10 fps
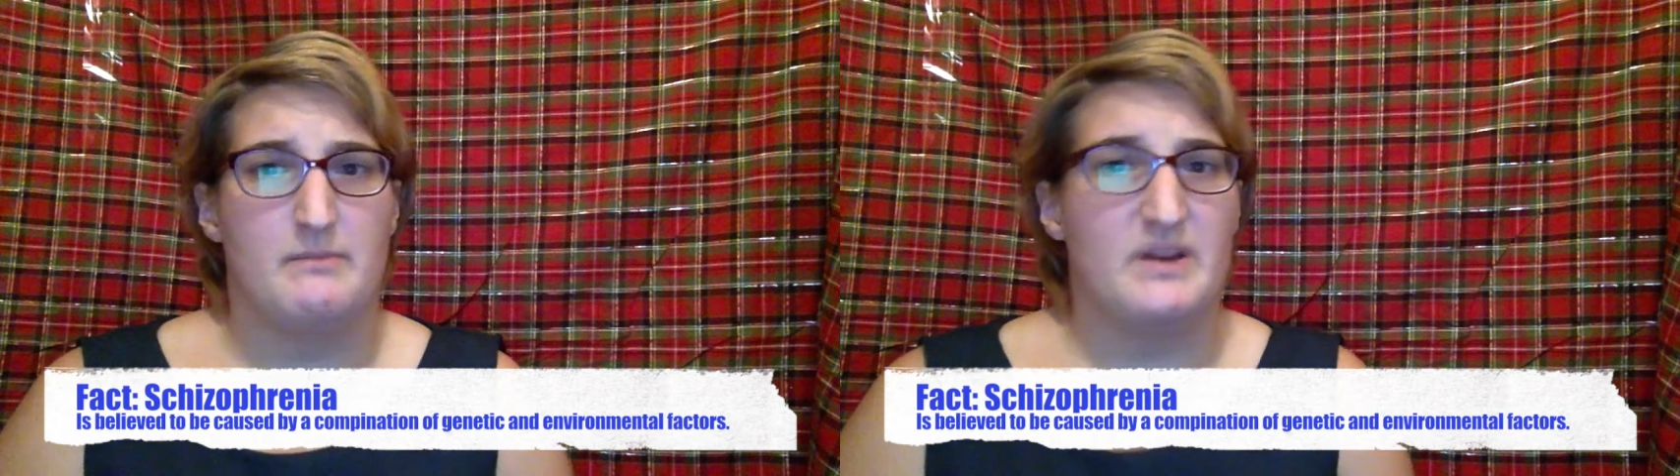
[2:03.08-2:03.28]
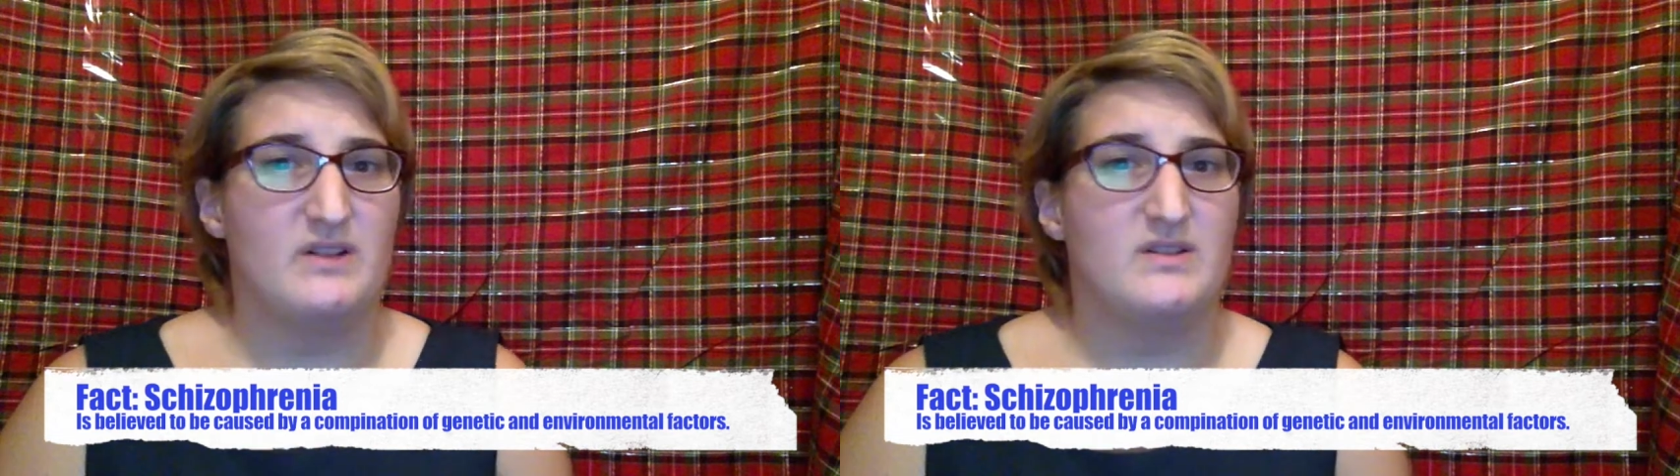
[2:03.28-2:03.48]

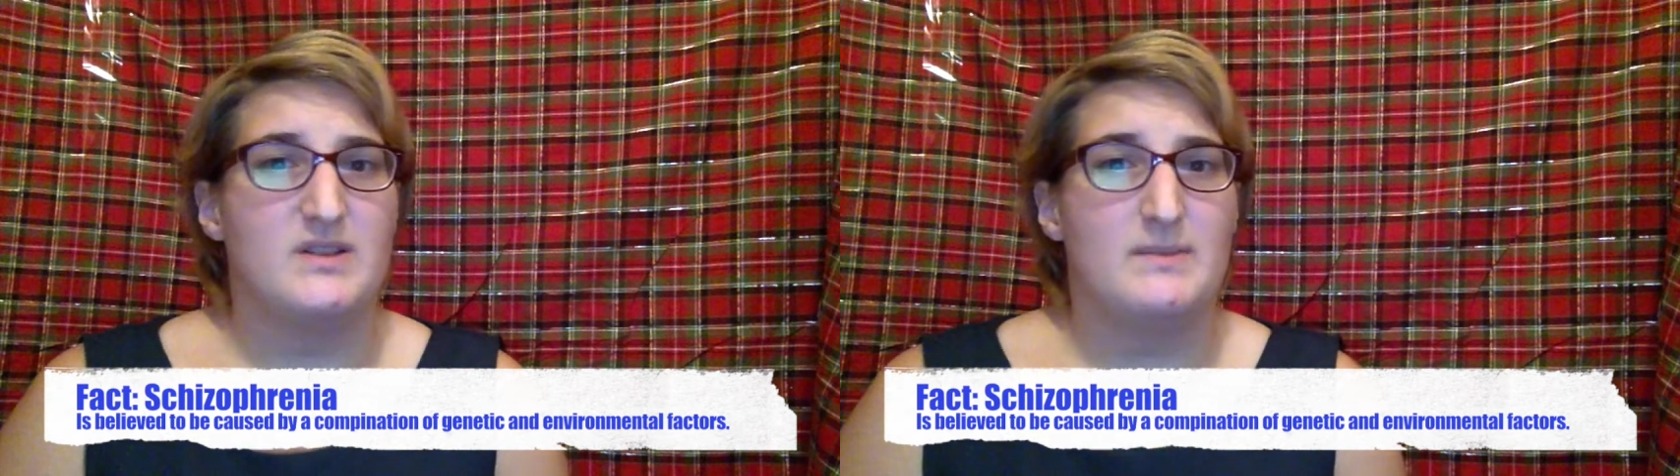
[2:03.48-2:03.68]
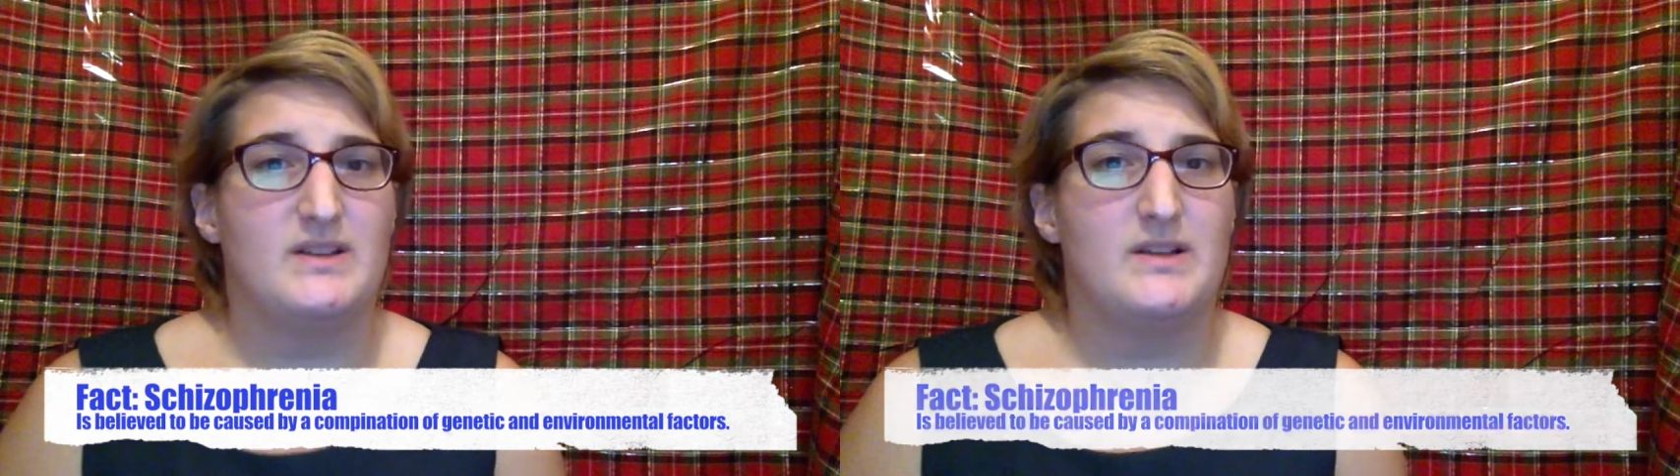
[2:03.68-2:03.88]
But
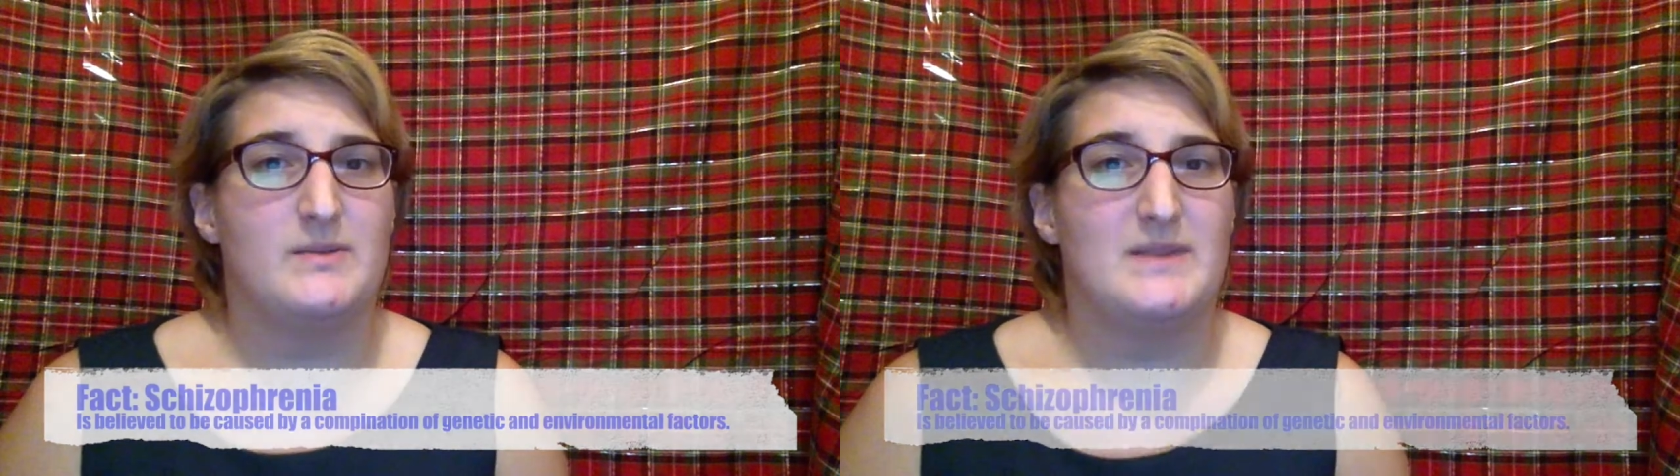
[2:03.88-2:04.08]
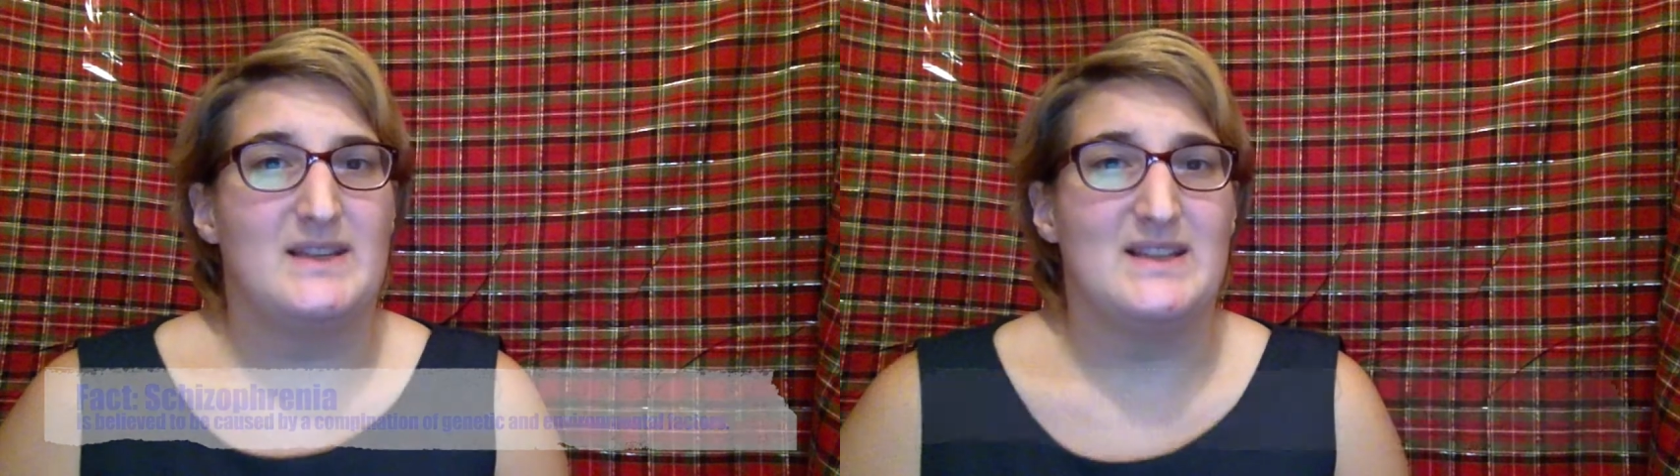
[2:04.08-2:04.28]
ultimately,
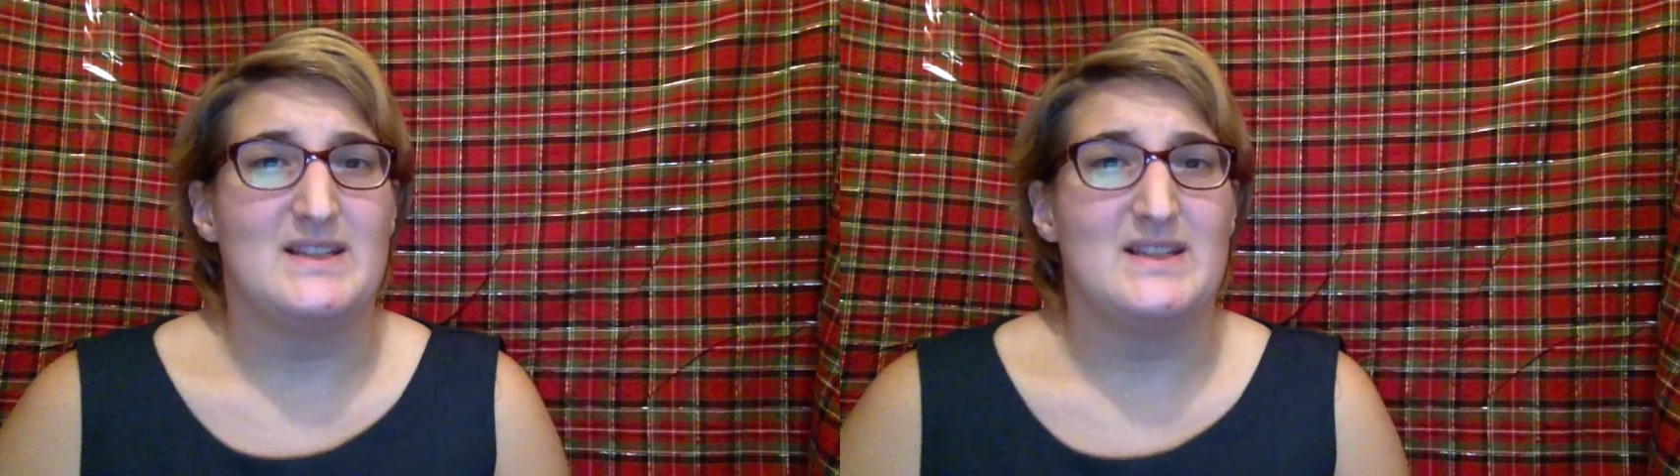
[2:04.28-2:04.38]
we need